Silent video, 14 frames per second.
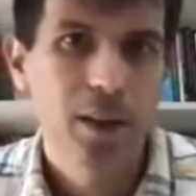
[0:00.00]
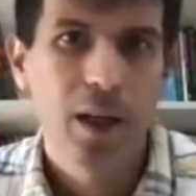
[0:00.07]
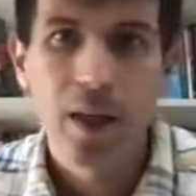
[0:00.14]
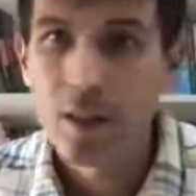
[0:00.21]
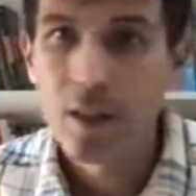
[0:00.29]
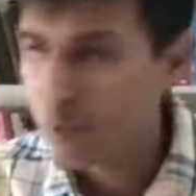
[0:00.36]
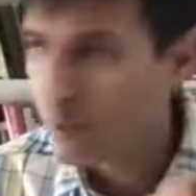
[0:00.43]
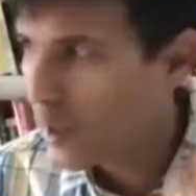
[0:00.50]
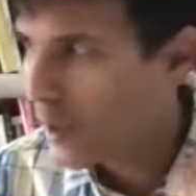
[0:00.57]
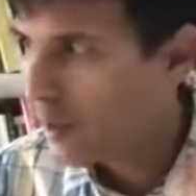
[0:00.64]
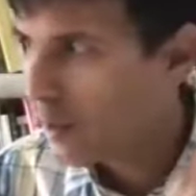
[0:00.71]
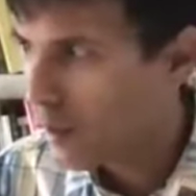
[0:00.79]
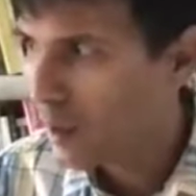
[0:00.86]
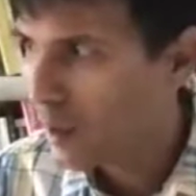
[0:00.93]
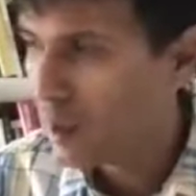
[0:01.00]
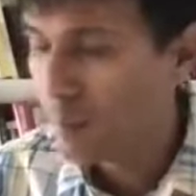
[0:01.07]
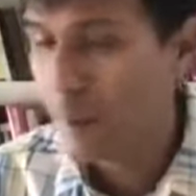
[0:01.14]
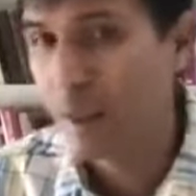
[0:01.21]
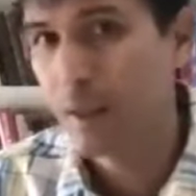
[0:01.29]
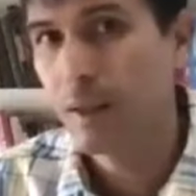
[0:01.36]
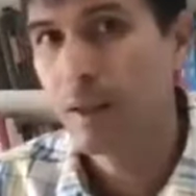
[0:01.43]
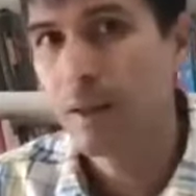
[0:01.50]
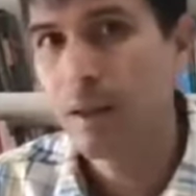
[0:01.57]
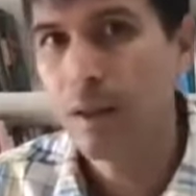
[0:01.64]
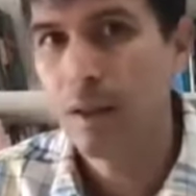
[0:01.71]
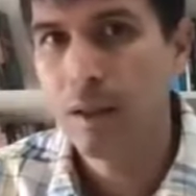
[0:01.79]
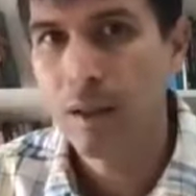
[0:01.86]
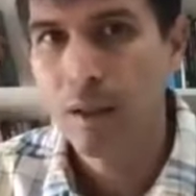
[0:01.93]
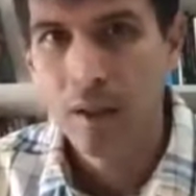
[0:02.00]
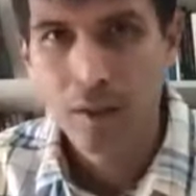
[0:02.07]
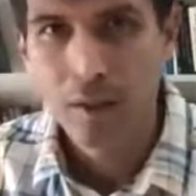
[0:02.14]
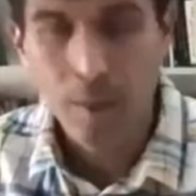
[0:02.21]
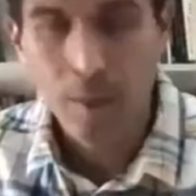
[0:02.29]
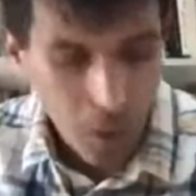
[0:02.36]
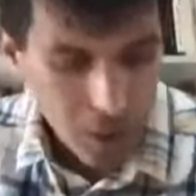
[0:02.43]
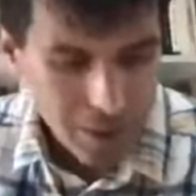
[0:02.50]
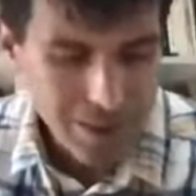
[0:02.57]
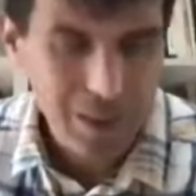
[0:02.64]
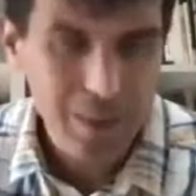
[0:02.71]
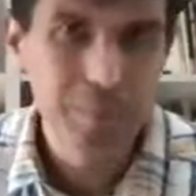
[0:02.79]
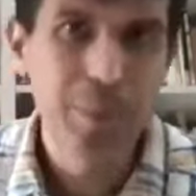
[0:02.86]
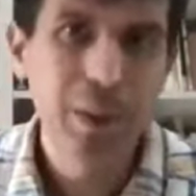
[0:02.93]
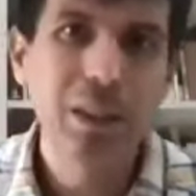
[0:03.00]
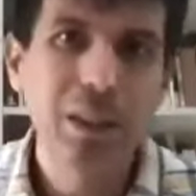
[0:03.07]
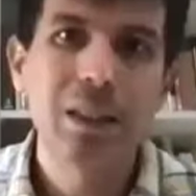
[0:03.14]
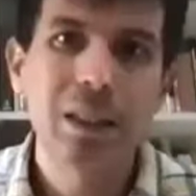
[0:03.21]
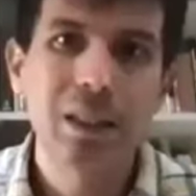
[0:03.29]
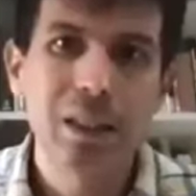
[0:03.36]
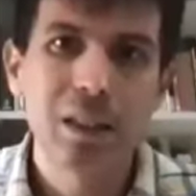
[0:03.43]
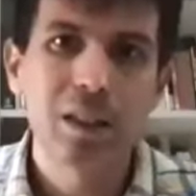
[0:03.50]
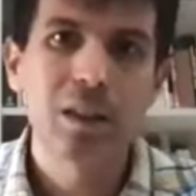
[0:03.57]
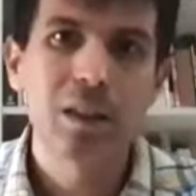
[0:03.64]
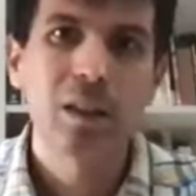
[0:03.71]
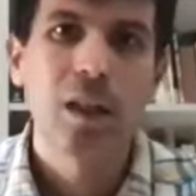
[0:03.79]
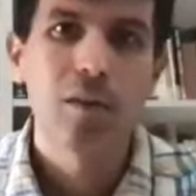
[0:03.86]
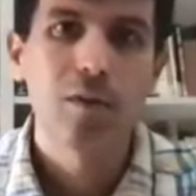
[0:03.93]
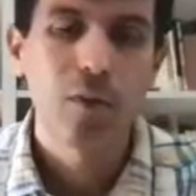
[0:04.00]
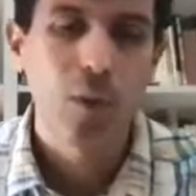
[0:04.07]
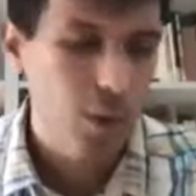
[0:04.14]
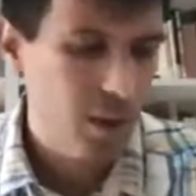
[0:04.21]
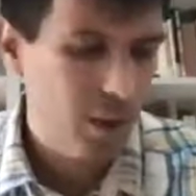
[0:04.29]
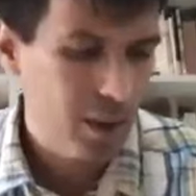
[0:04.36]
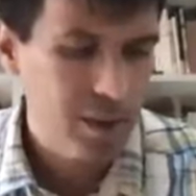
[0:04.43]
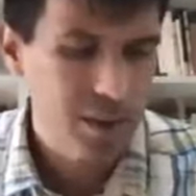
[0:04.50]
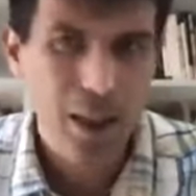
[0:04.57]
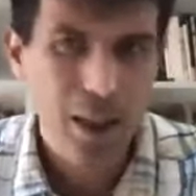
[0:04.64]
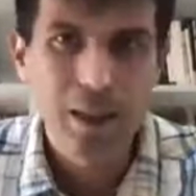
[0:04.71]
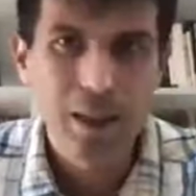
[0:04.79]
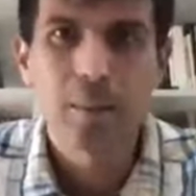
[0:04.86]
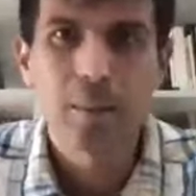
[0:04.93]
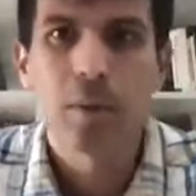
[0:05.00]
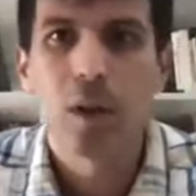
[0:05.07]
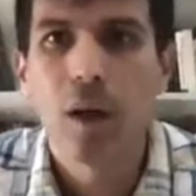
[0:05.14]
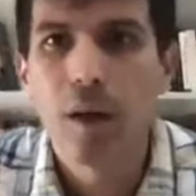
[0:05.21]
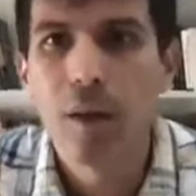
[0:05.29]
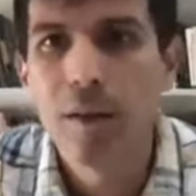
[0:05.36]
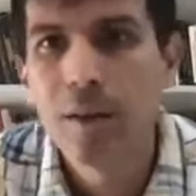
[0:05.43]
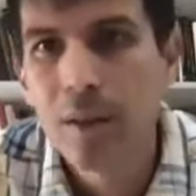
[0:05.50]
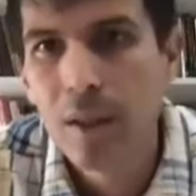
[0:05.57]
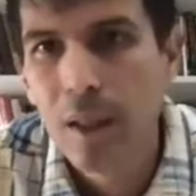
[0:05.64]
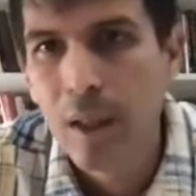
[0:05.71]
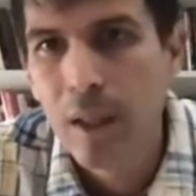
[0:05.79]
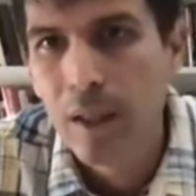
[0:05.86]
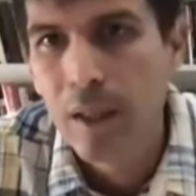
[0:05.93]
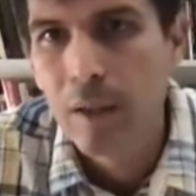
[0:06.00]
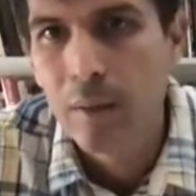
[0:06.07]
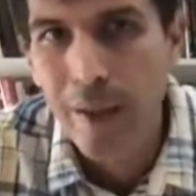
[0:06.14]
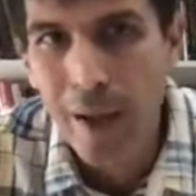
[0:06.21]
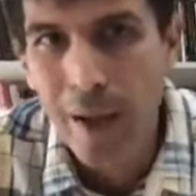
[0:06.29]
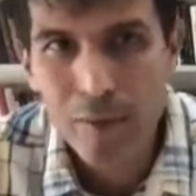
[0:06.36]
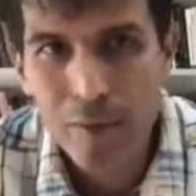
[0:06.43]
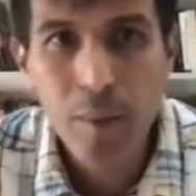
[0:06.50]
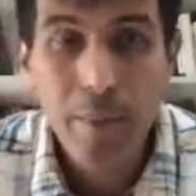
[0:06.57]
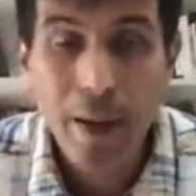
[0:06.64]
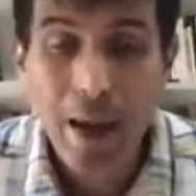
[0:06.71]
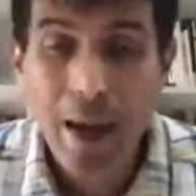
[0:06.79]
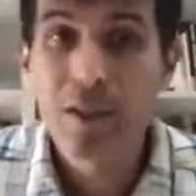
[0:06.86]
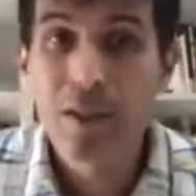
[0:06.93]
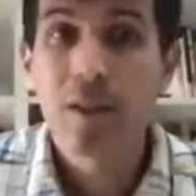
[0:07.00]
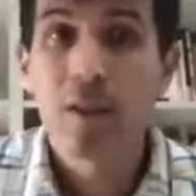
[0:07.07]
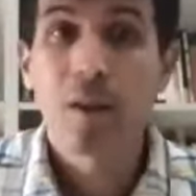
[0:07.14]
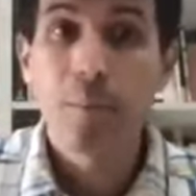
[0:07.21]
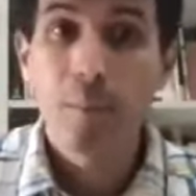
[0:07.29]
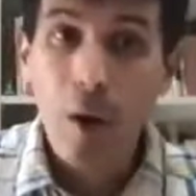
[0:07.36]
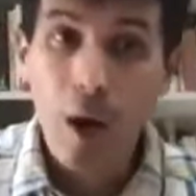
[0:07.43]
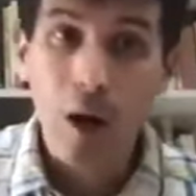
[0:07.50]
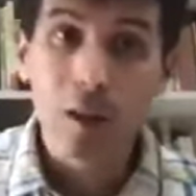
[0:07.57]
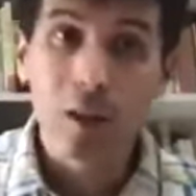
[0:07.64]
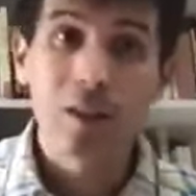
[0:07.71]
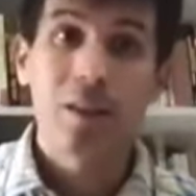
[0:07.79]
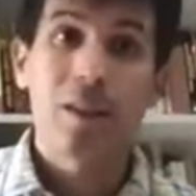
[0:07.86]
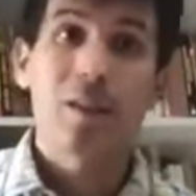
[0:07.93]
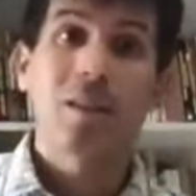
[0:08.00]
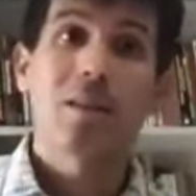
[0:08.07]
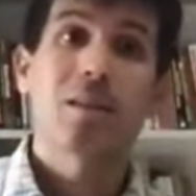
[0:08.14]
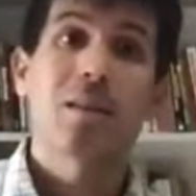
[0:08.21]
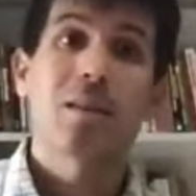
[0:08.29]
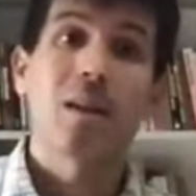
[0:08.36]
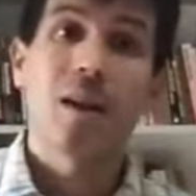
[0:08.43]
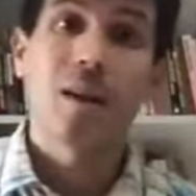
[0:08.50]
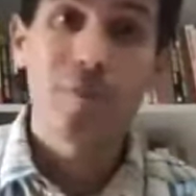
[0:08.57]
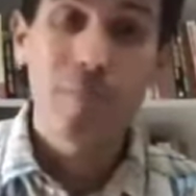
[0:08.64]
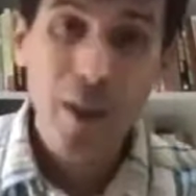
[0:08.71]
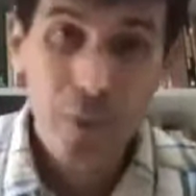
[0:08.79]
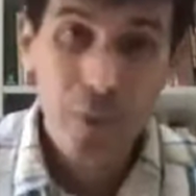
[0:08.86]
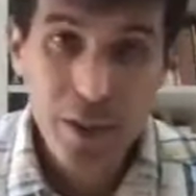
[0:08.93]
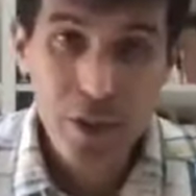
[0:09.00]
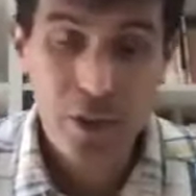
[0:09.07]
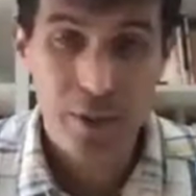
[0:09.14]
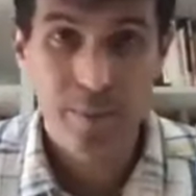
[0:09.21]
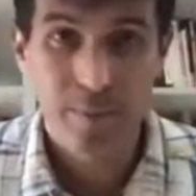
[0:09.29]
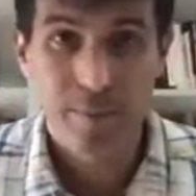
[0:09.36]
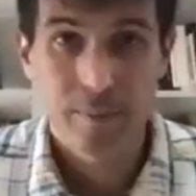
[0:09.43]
as we think about the possibilities for asylum law, we have to imagine the politics of migration.